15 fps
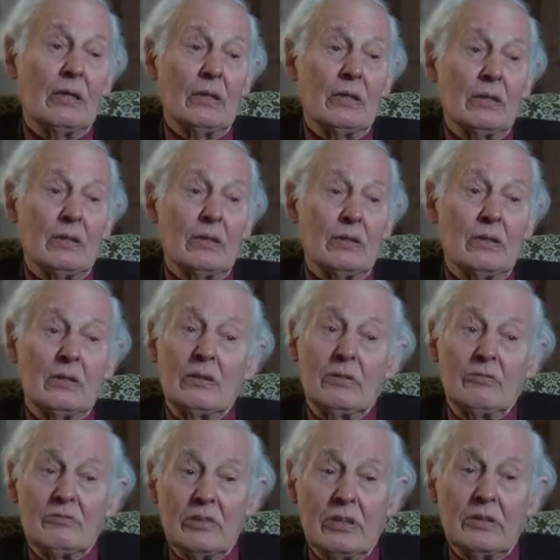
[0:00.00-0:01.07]
And it,
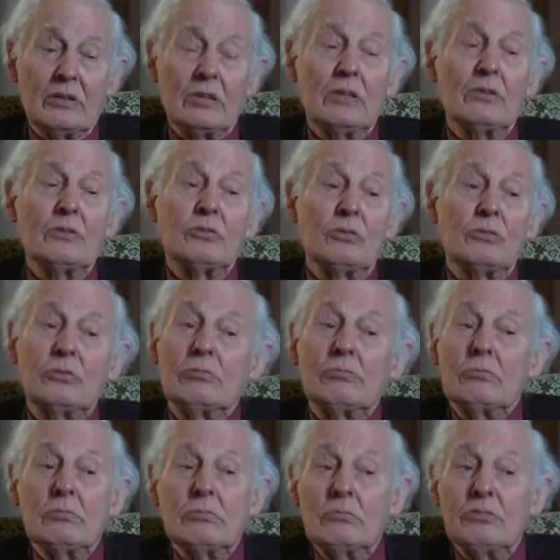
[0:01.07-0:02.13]
right down to
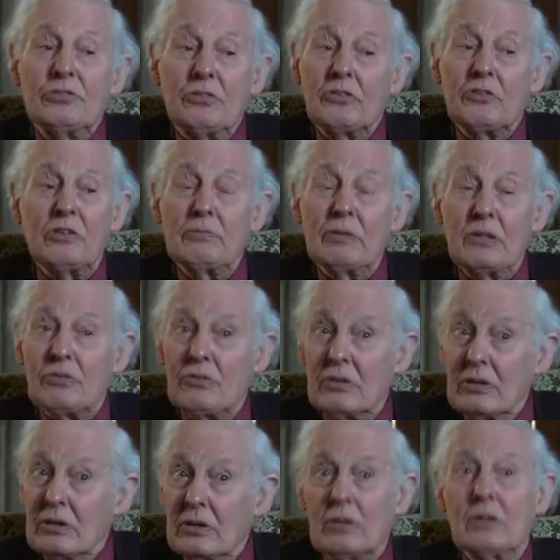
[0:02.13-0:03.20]
60 miles an
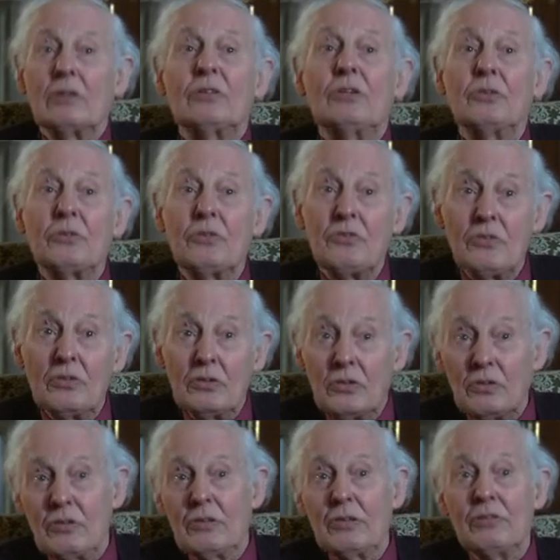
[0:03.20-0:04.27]
hour, you could
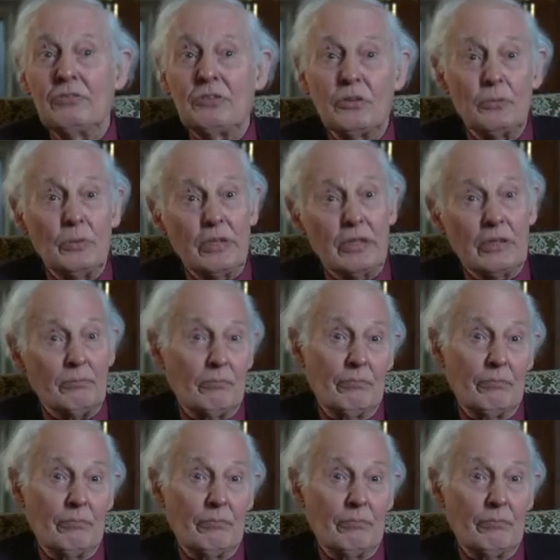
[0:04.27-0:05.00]
still lift your wing up.